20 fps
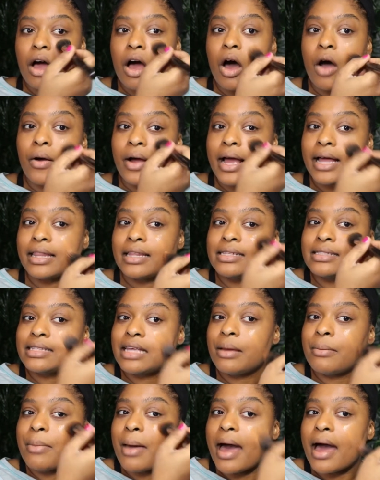Okay, let's
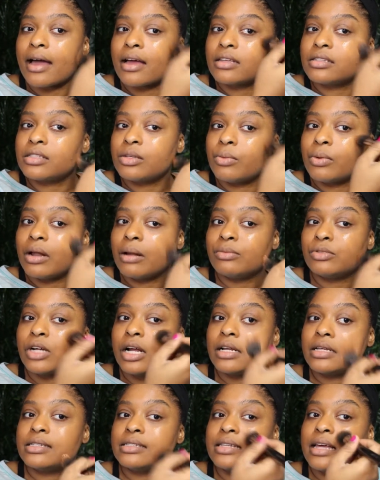get back to what I'm
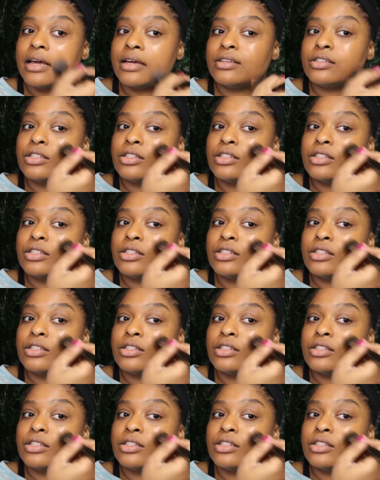trying to say.